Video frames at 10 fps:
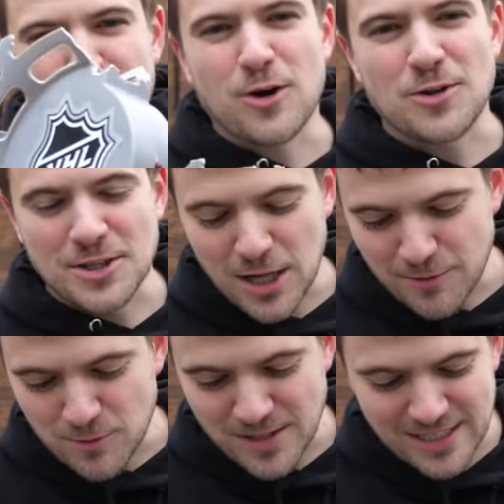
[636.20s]
you for all the
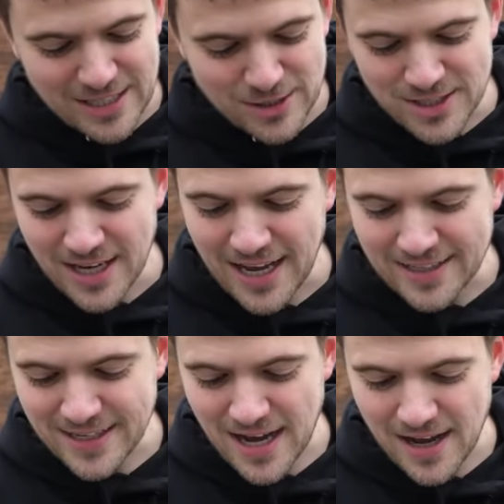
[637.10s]
love over the years.
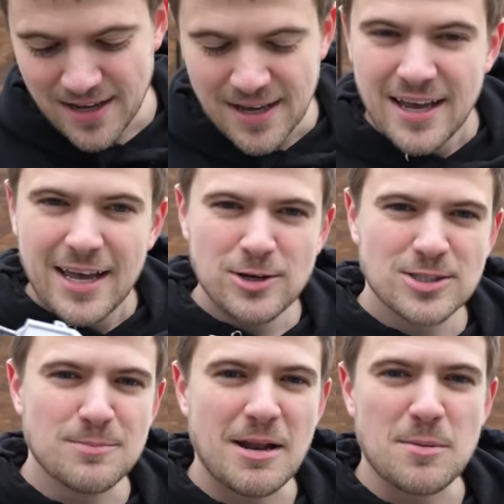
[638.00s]
And
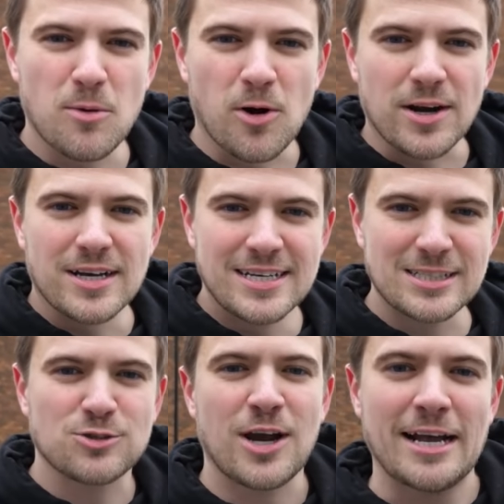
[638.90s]
here's to many more
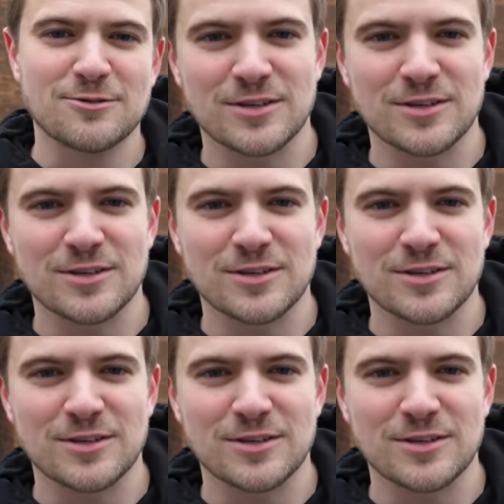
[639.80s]
Is It Trash